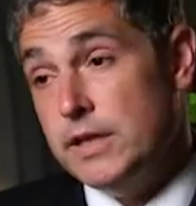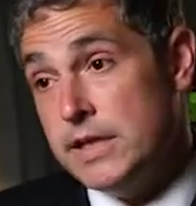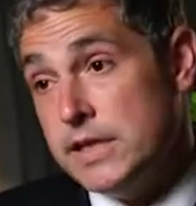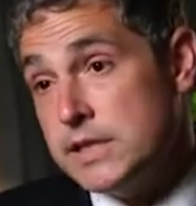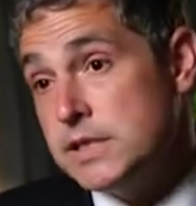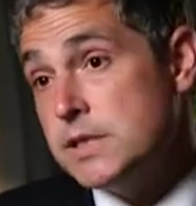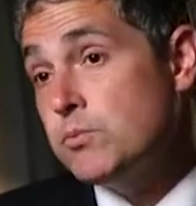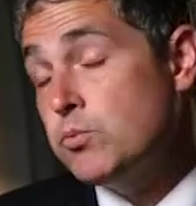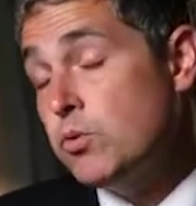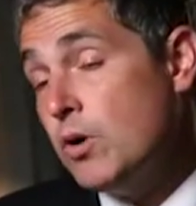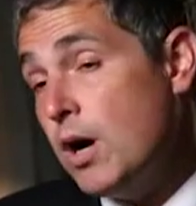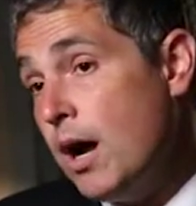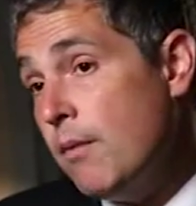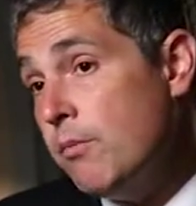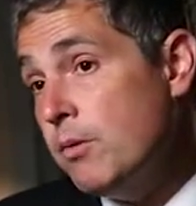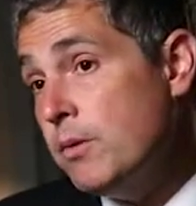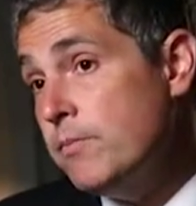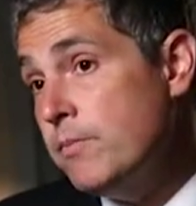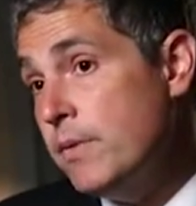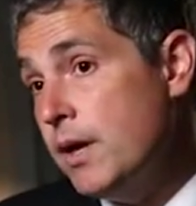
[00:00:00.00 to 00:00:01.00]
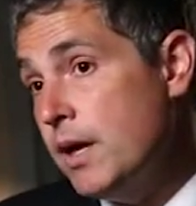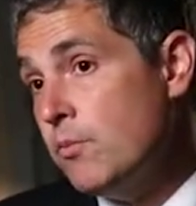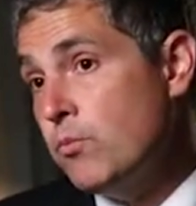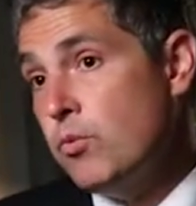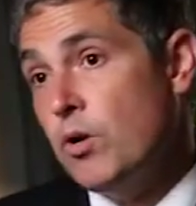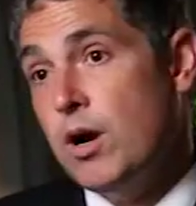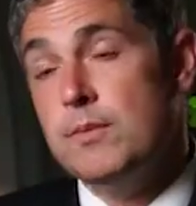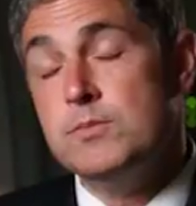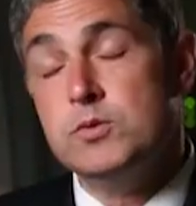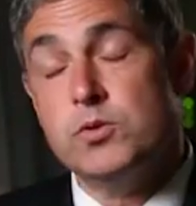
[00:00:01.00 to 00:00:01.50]
is a problem, and
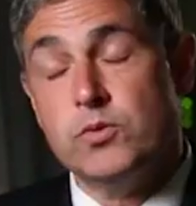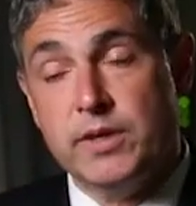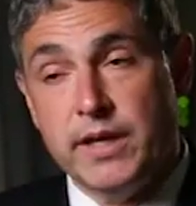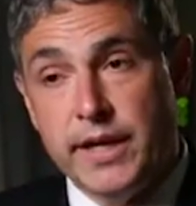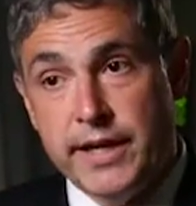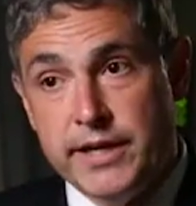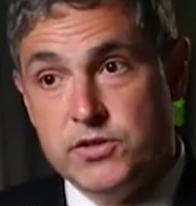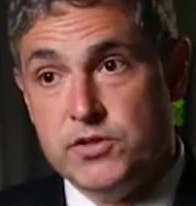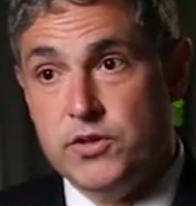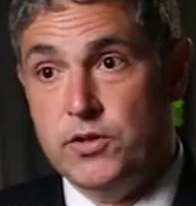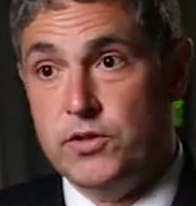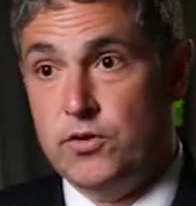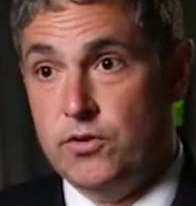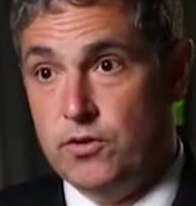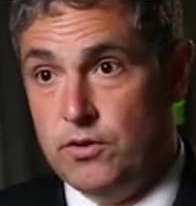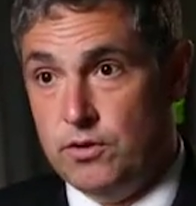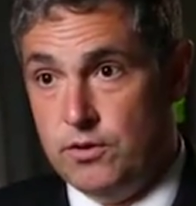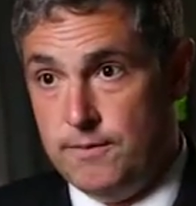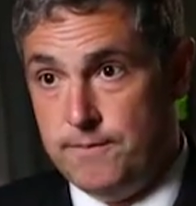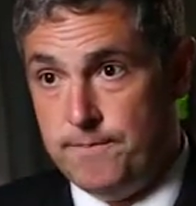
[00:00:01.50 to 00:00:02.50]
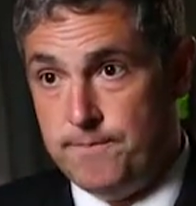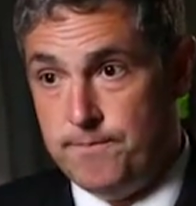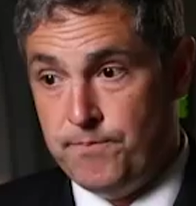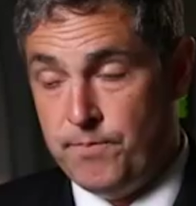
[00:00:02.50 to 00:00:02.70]
problems occasionally occur,